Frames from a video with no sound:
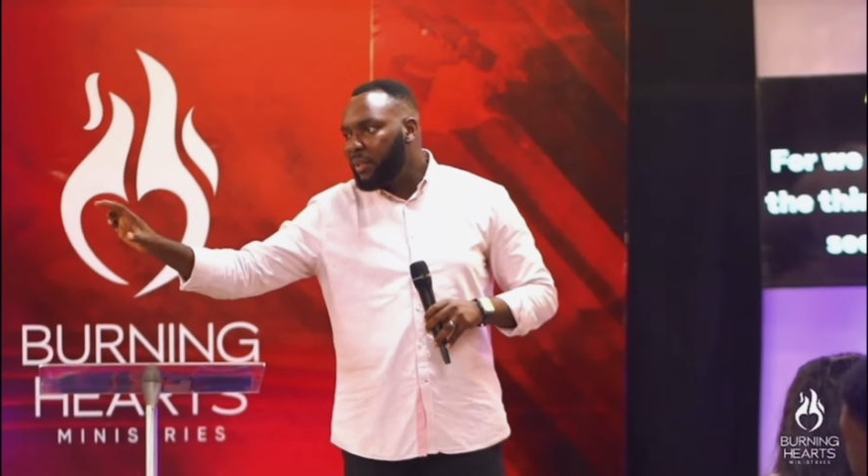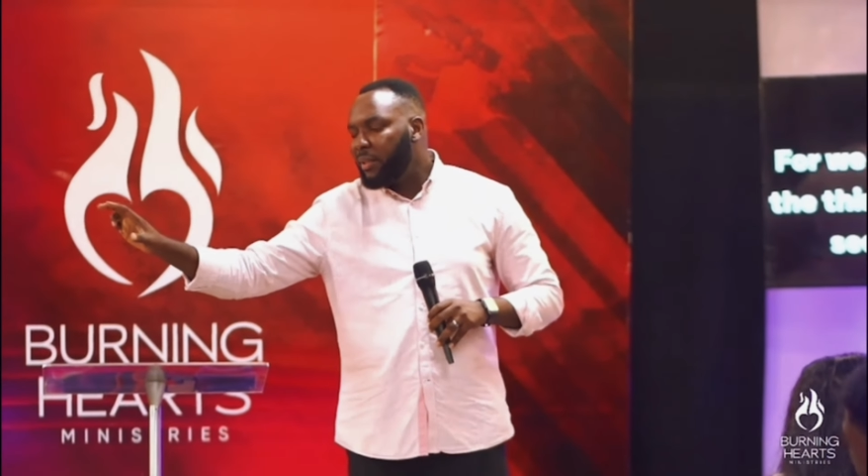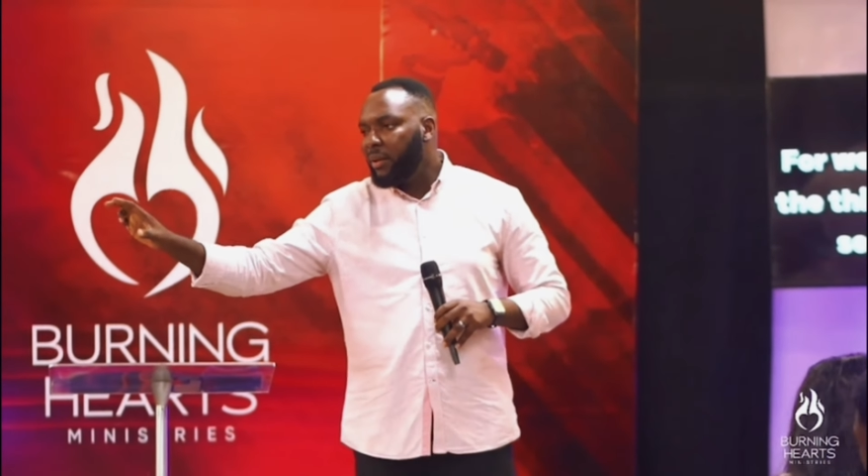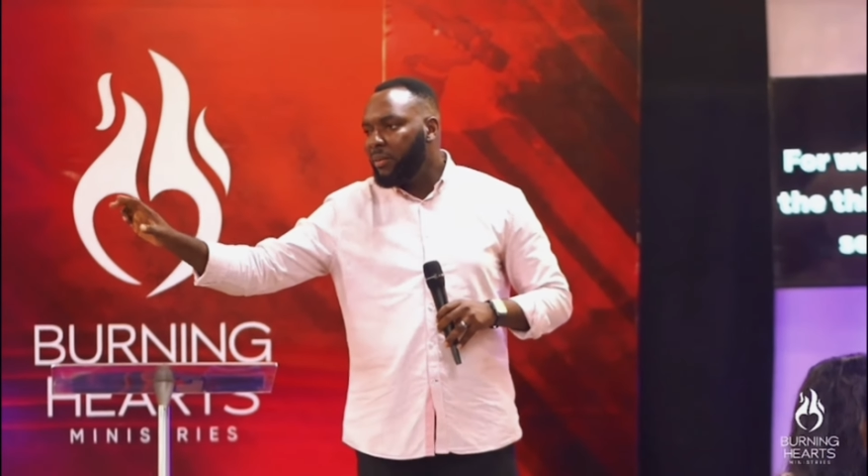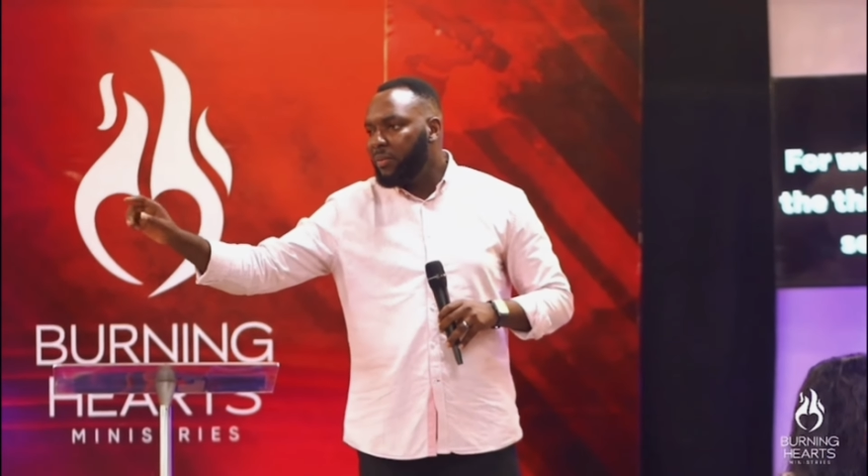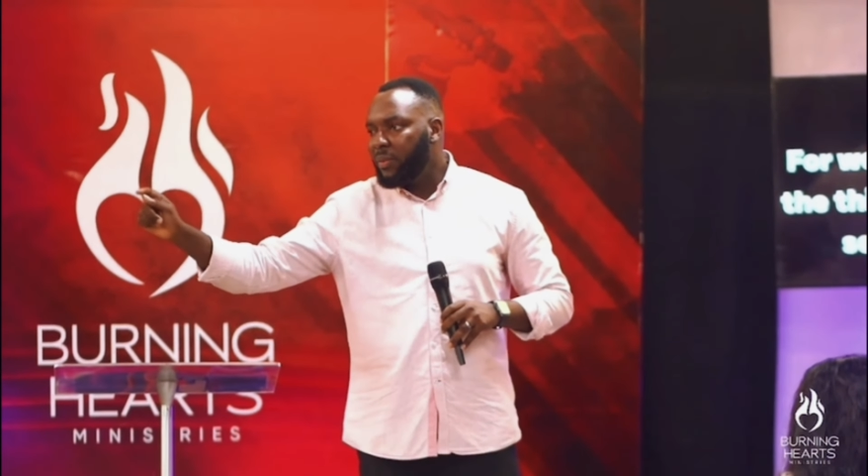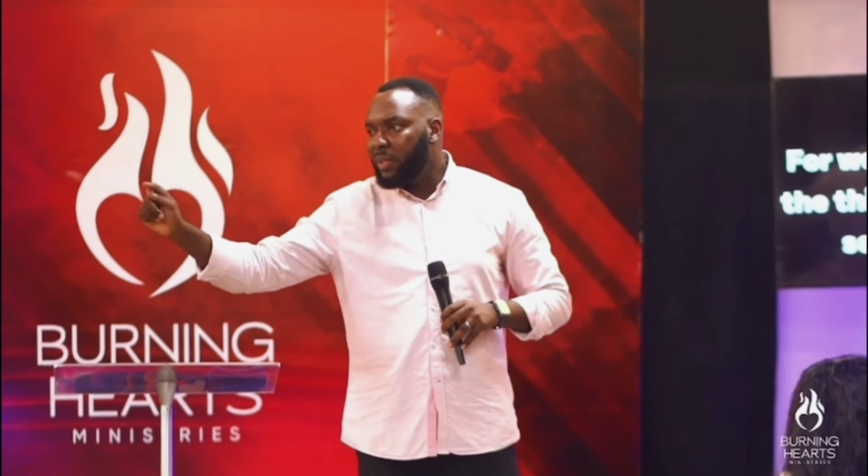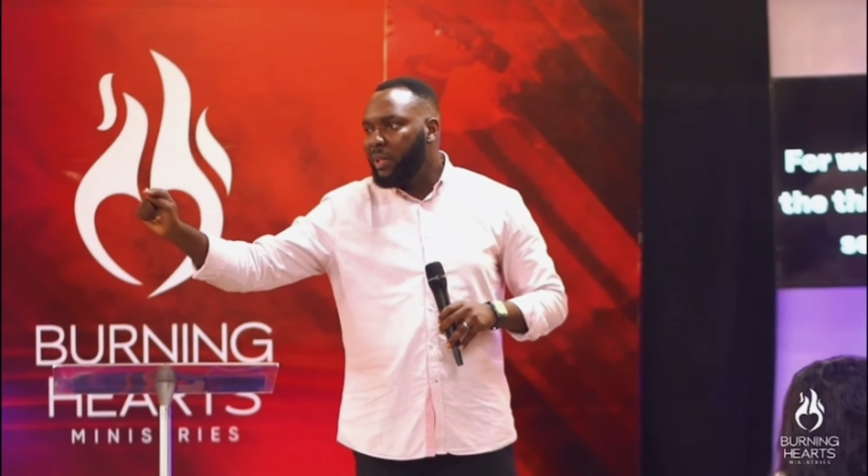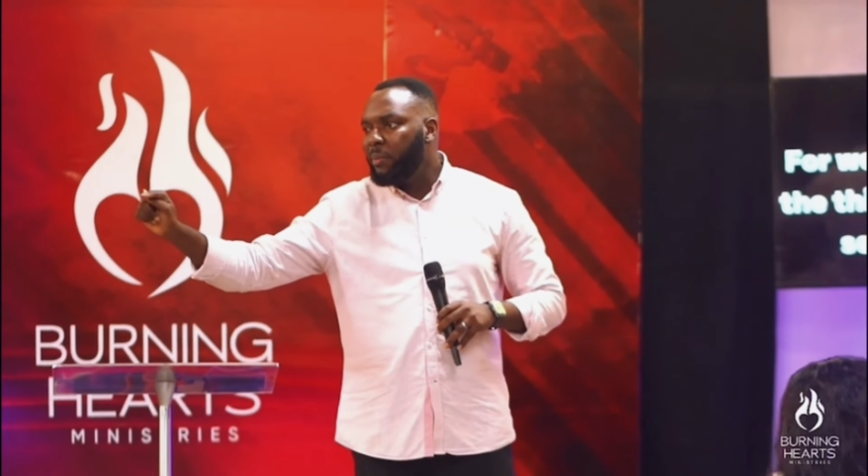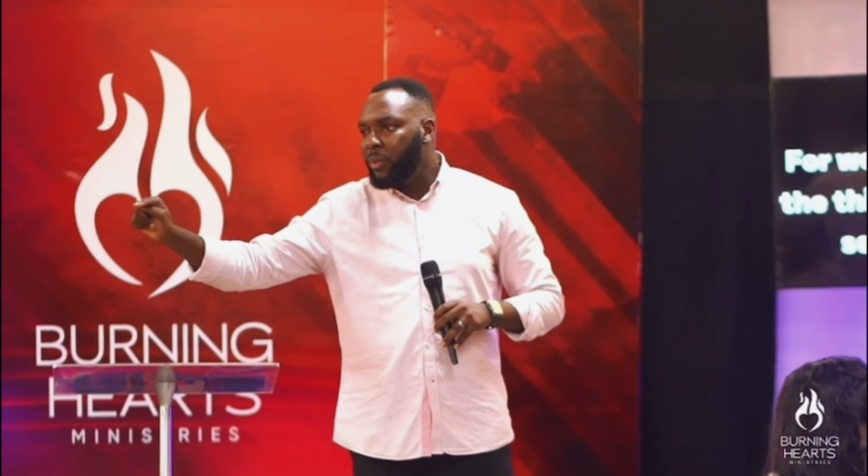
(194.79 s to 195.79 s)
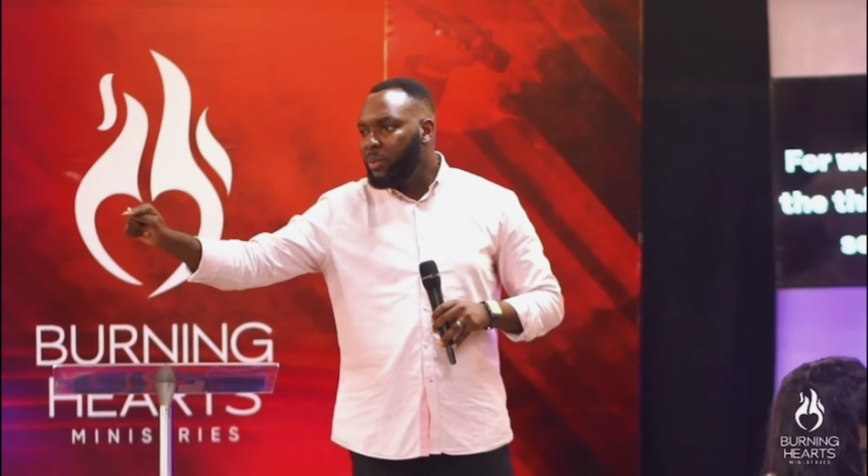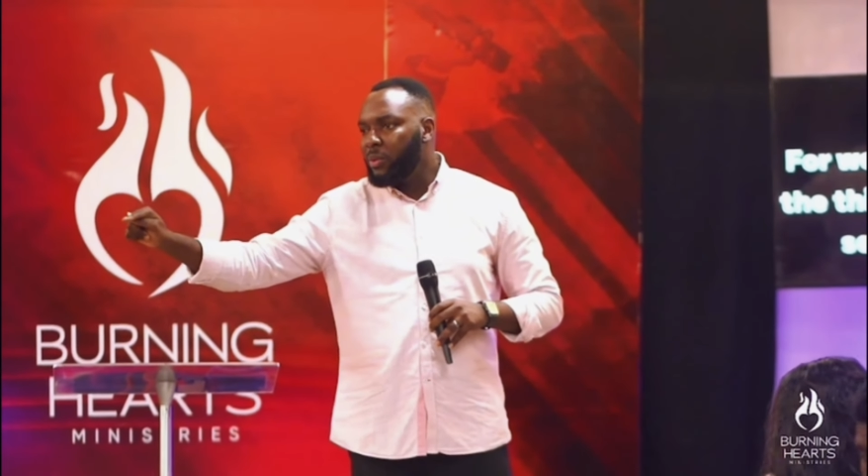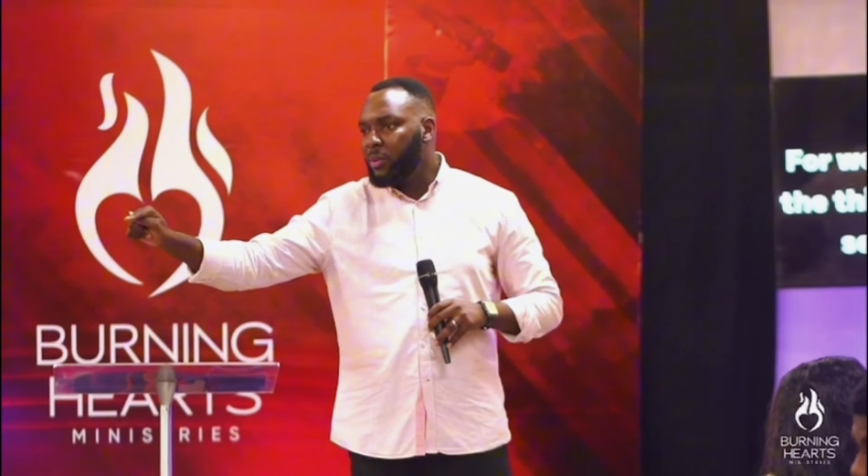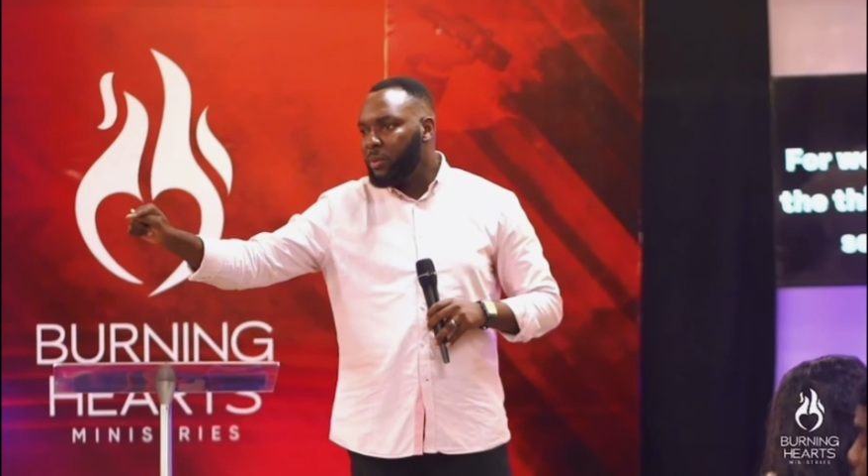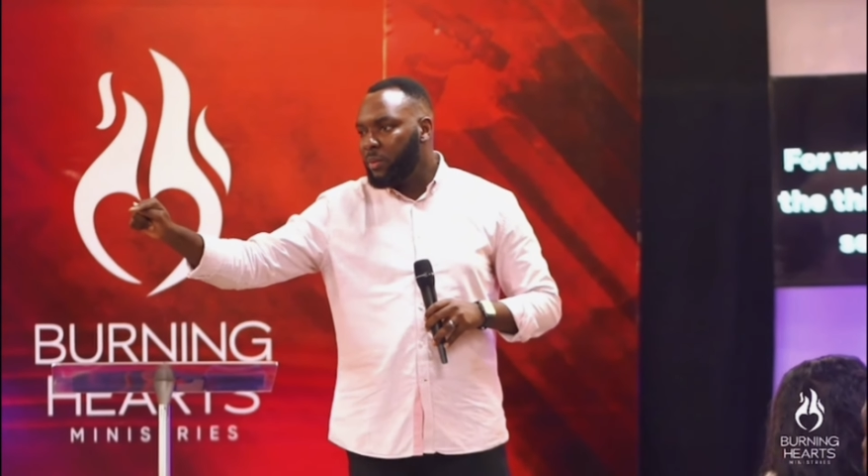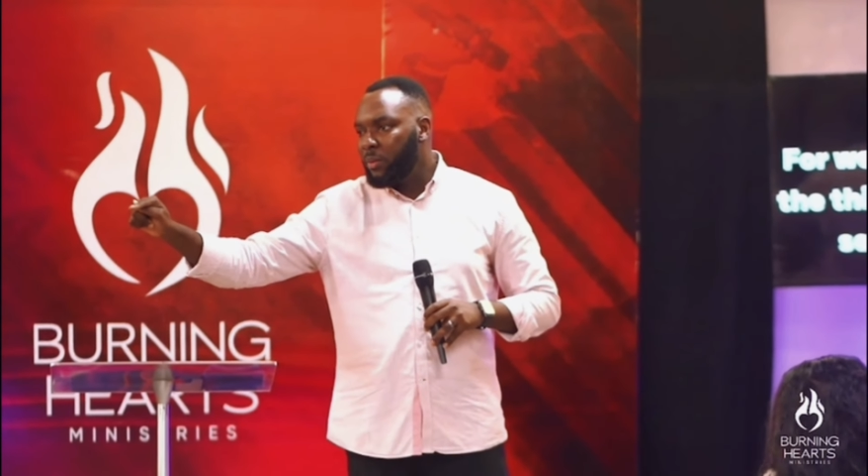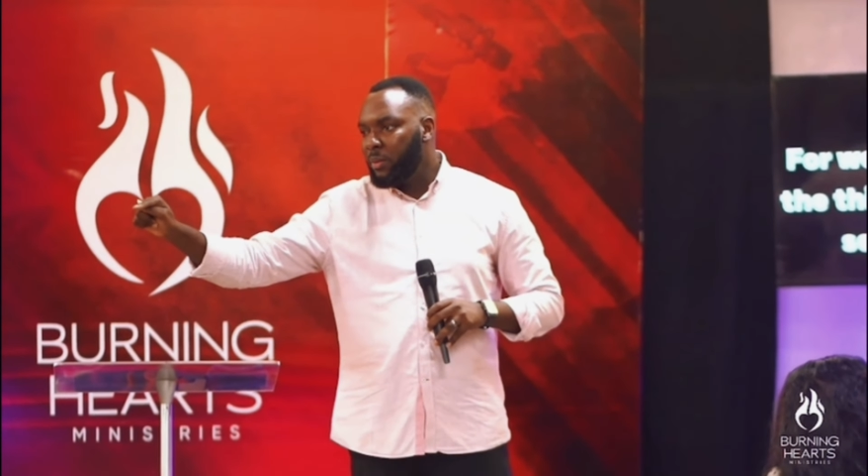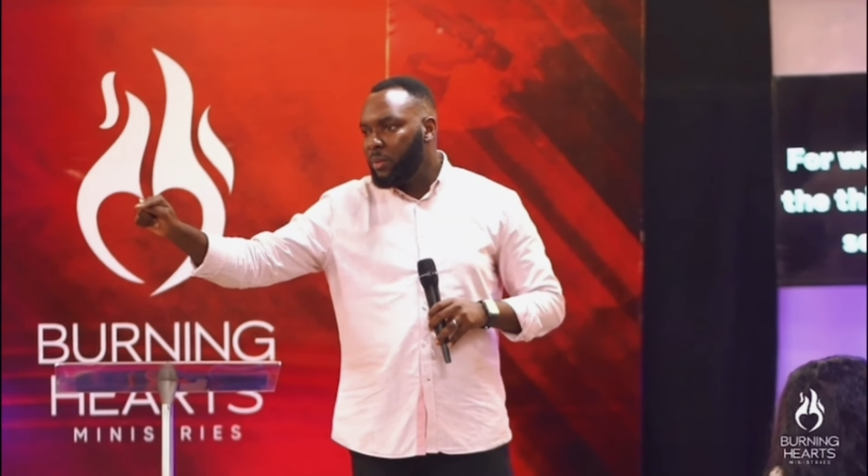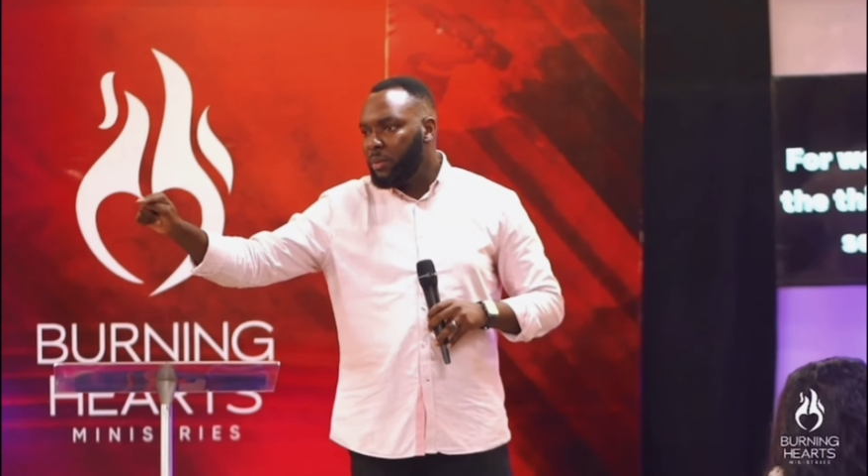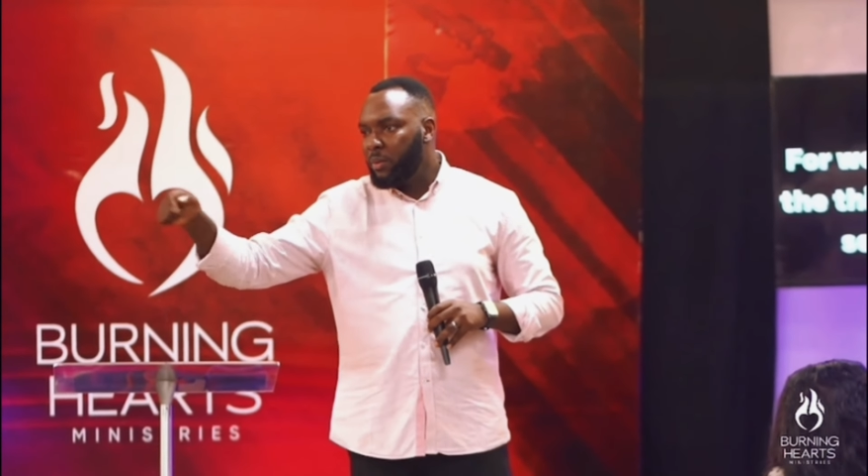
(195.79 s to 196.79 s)
of demons
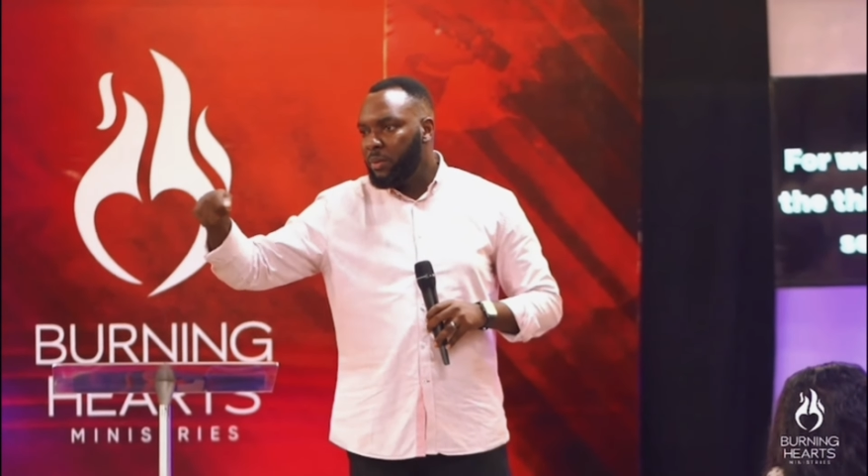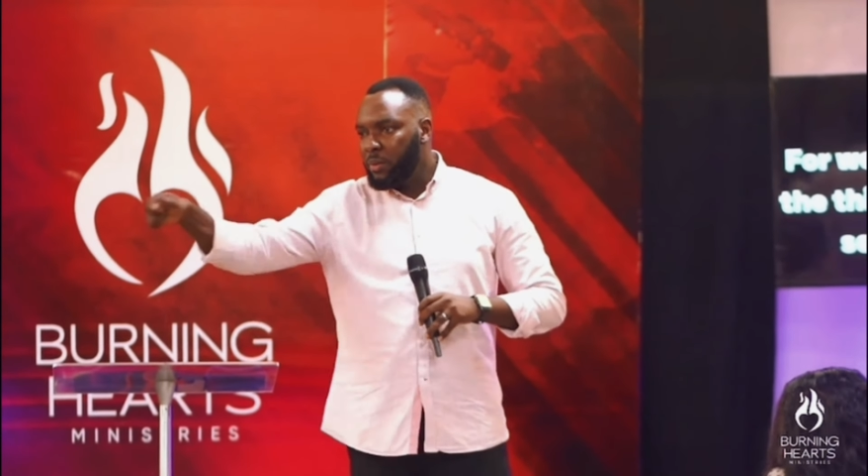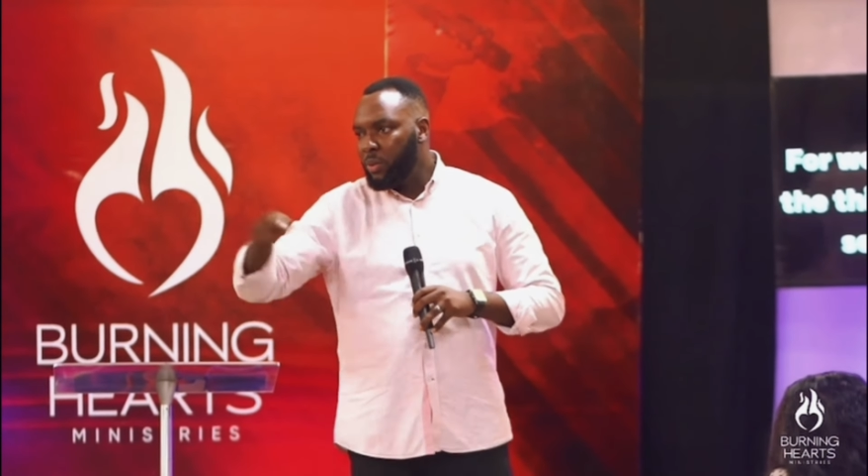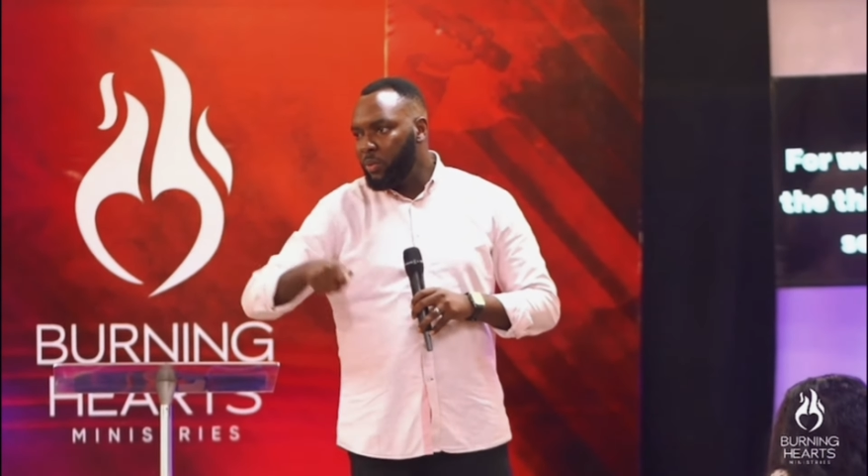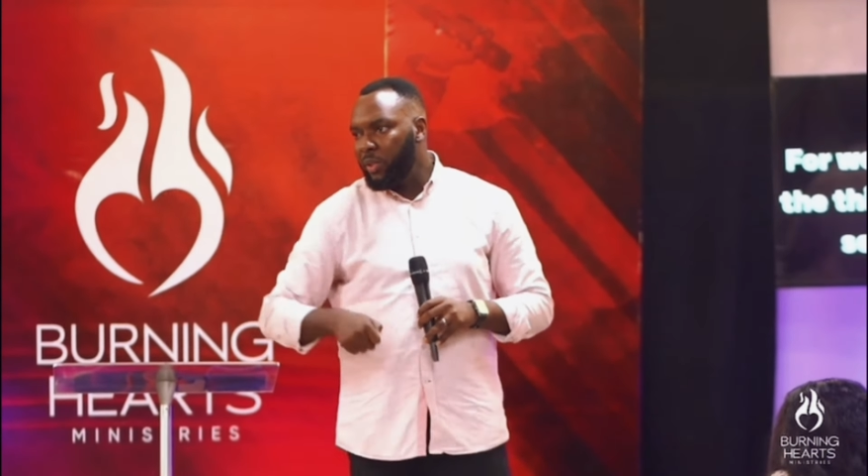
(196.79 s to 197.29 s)
to release.